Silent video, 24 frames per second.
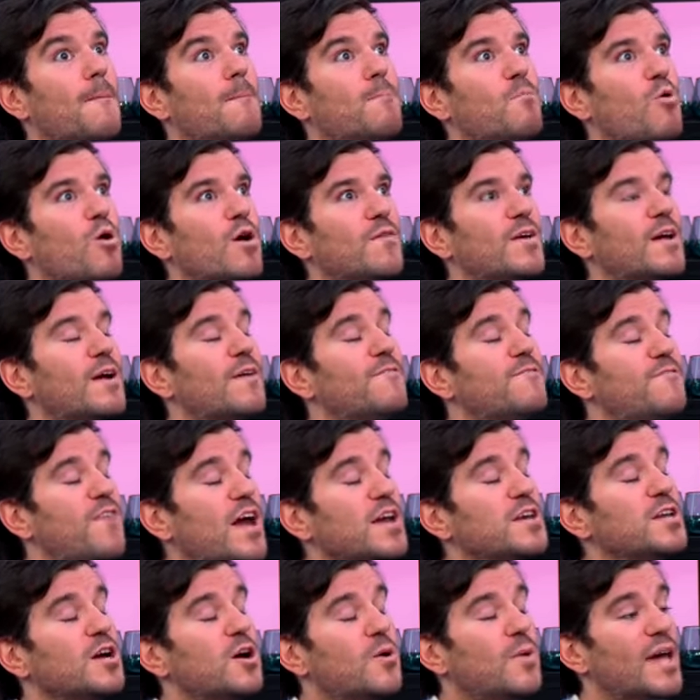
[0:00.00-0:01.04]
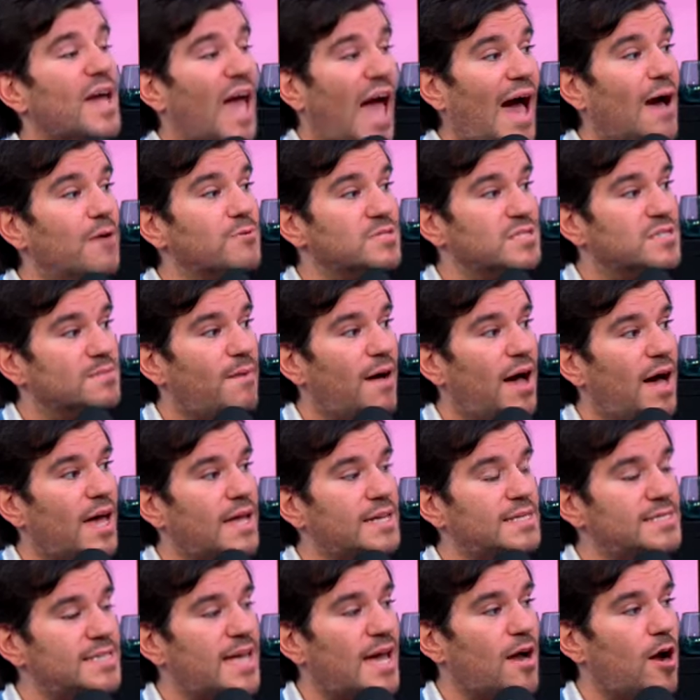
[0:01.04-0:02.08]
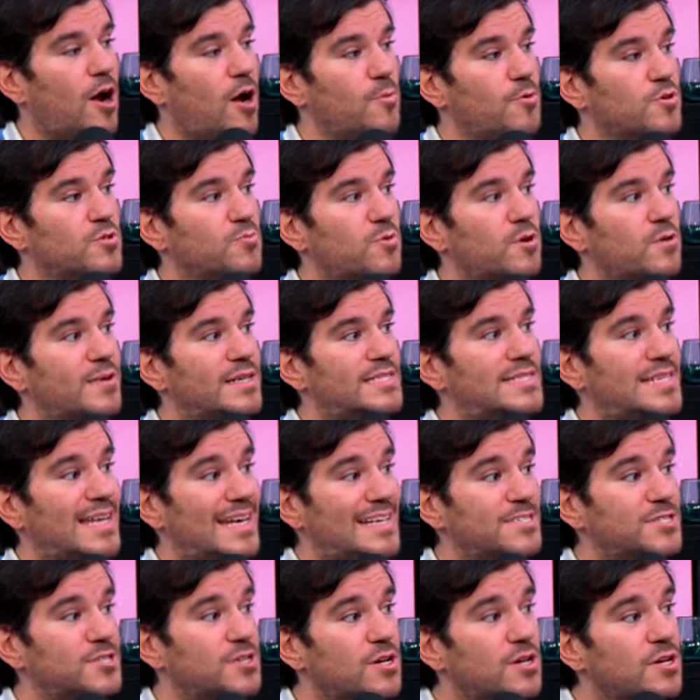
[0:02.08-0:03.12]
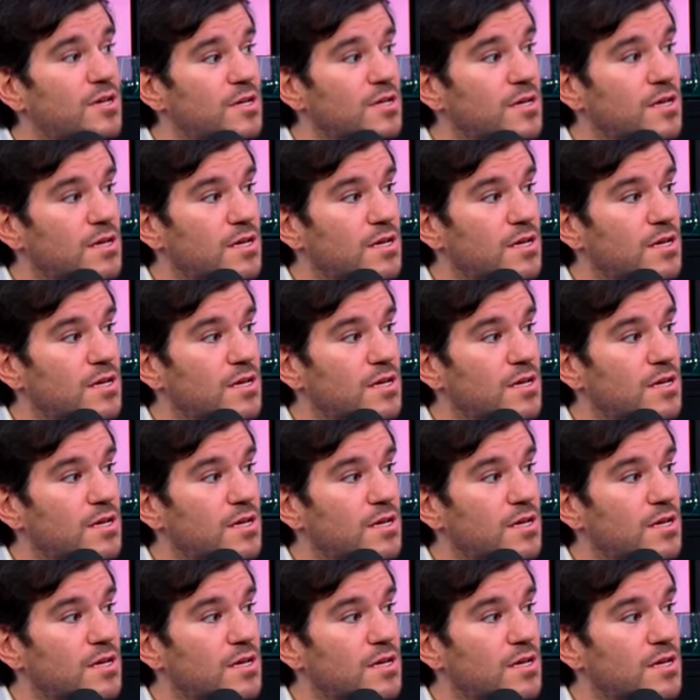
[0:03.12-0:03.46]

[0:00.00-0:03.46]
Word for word: more of like a fun going out spot, and Sag Harbor is more residential.